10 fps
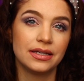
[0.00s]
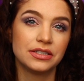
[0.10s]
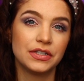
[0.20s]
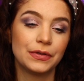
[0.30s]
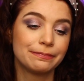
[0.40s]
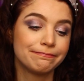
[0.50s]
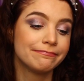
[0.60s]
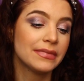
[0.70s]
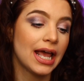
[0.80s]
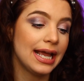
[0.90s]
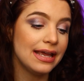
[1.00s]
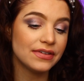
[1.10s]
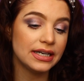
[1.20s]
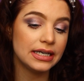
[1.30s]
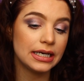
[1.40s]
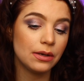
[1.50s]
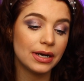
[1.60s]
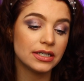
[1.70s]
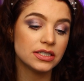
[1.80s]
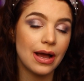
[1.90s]
it. So I can't find it
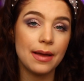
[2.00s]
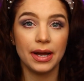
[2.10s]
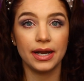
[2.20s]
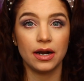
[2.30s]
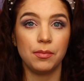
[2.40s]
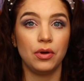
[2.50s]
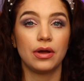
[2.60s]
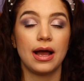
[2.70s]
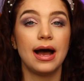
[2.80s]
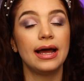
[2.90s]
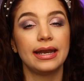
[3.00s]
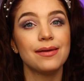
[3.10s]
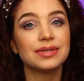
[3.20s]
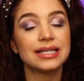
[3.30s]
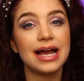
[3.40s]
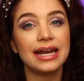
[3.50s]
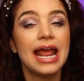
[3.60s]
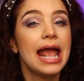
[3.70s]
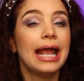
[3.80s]
anywhere, so I buy it on bulk on Amazon,